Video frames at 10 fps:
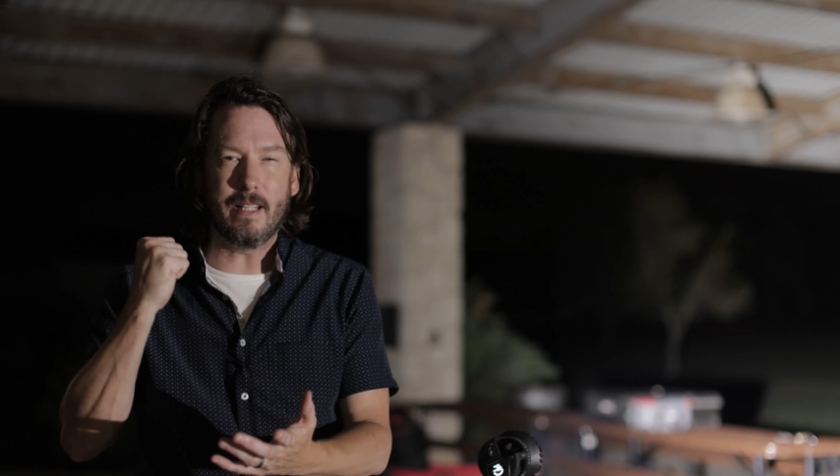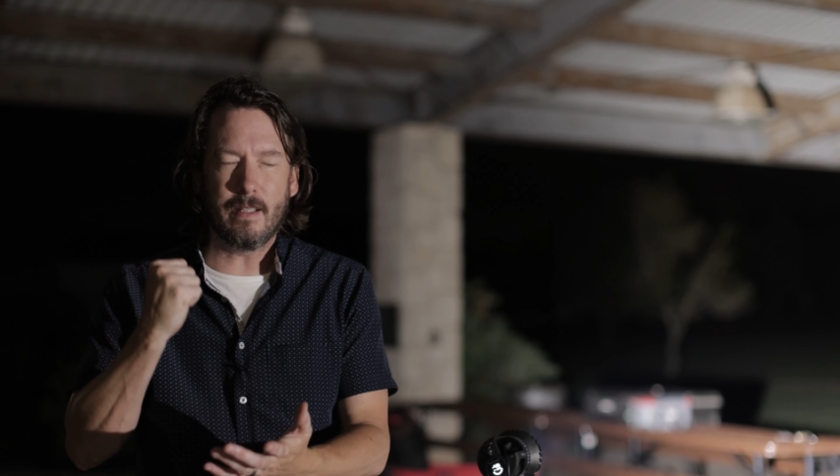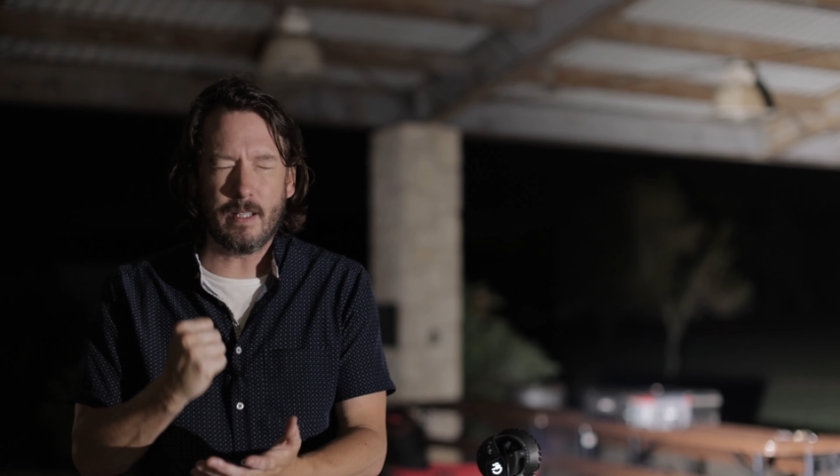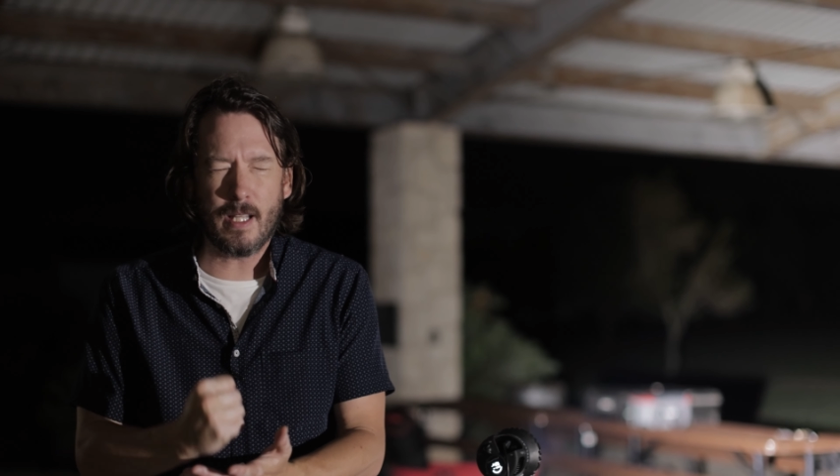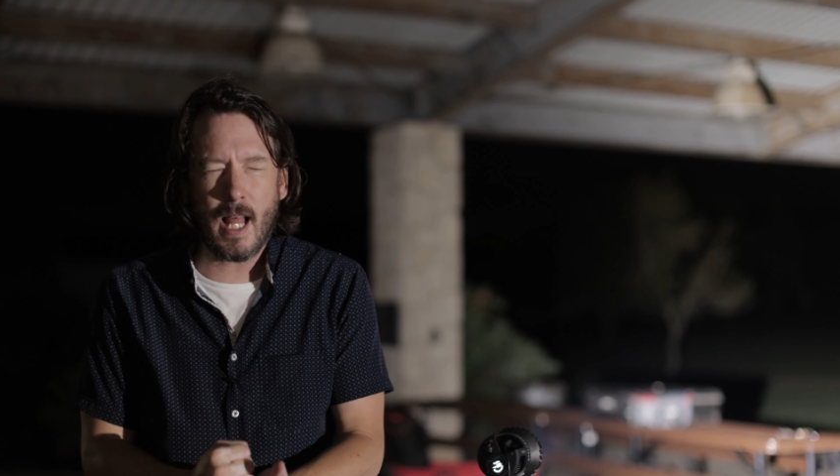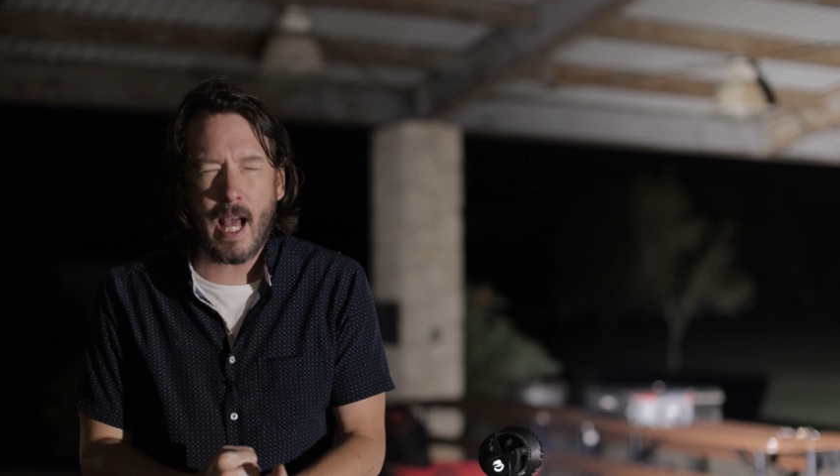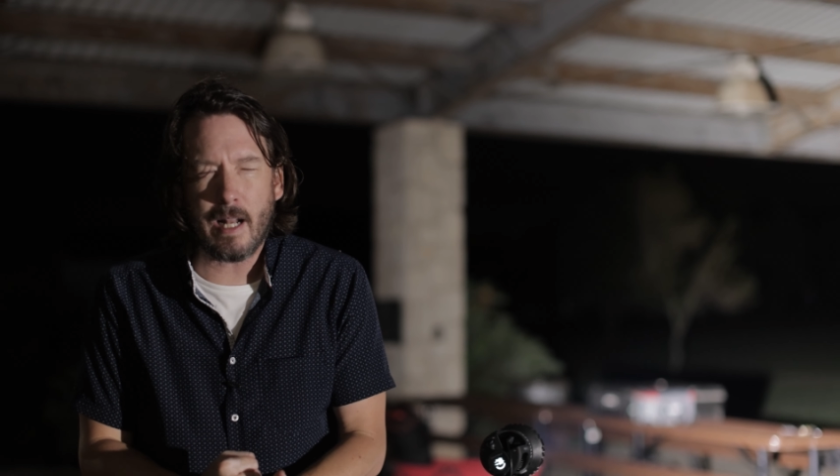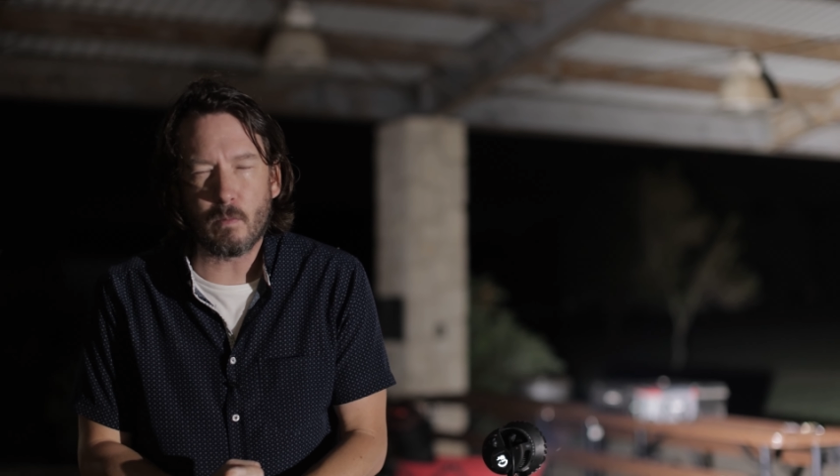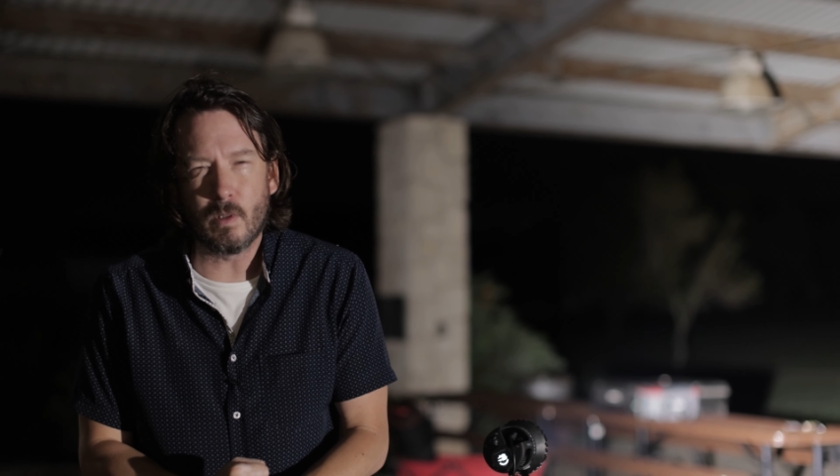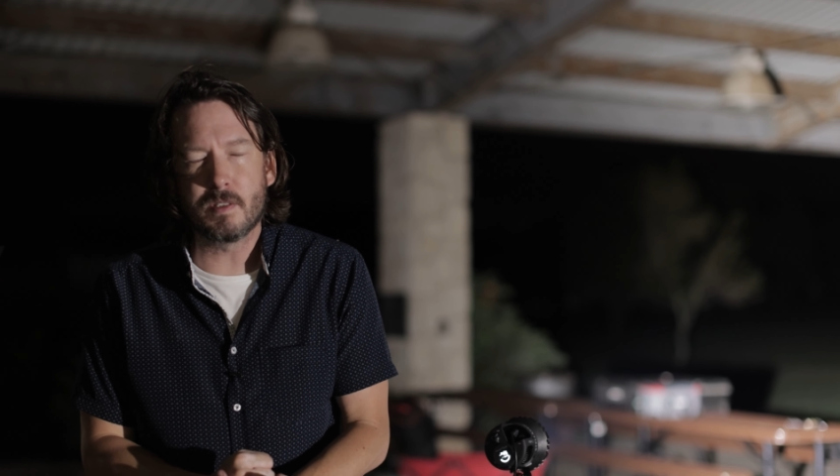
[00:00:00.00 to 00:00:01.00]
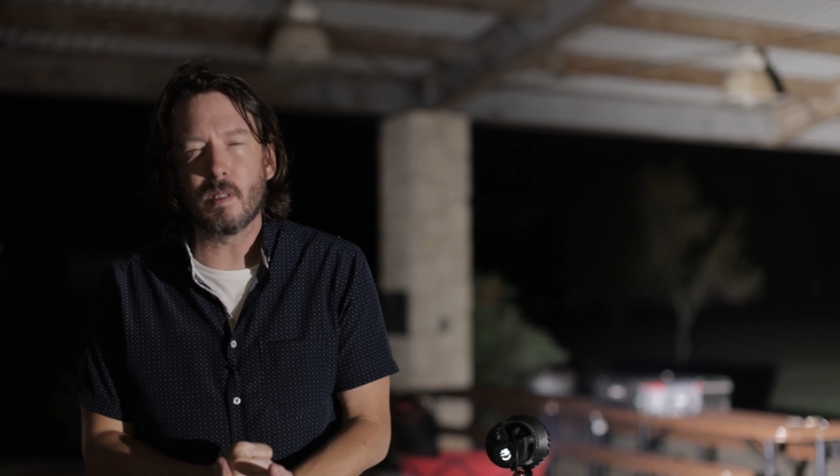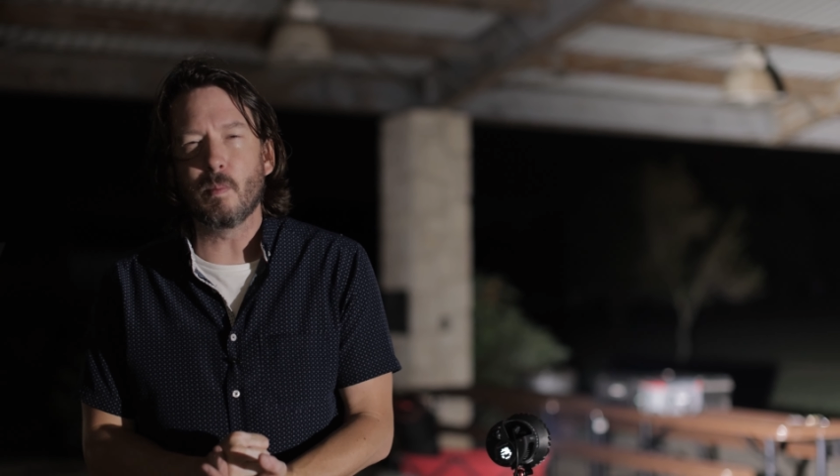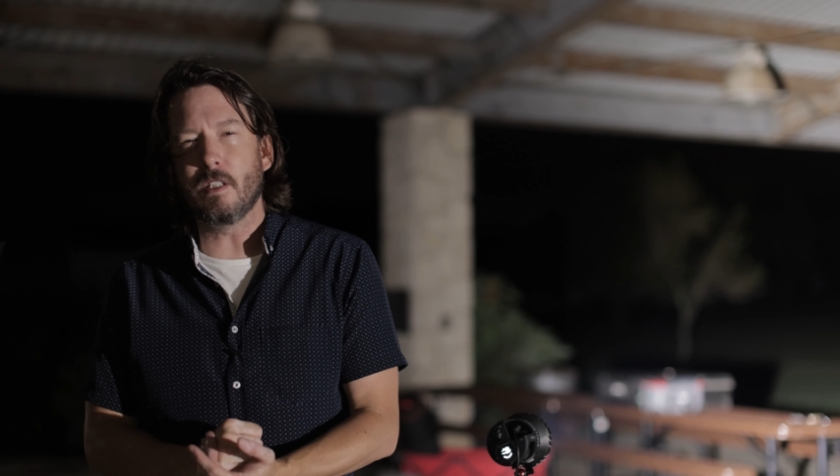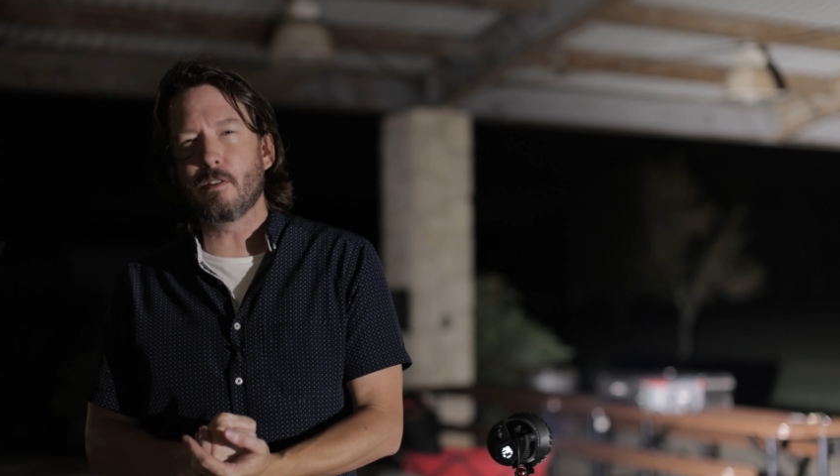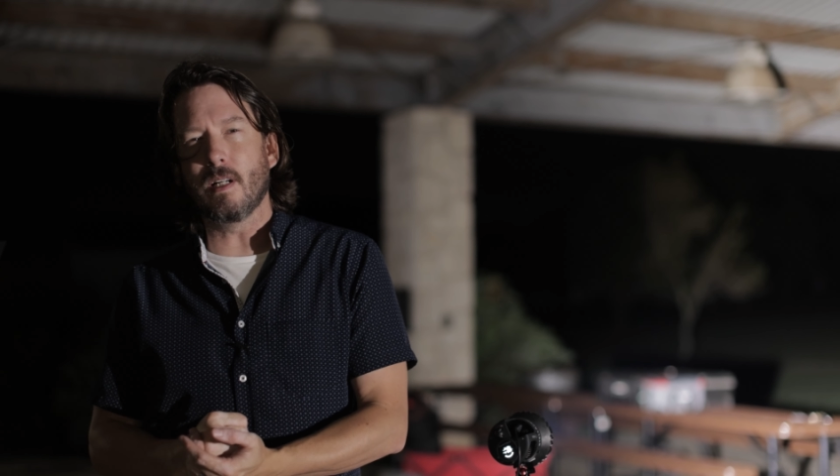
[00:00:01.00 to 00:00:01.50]
a lot when
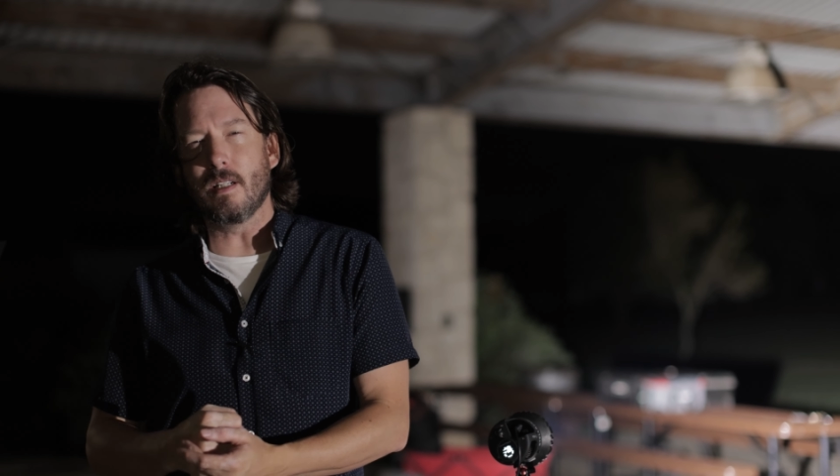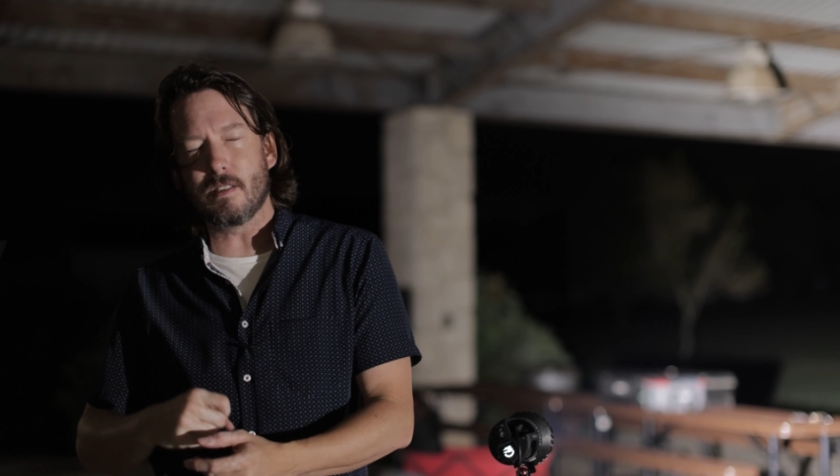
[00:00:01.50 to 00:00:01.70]
somebody's trying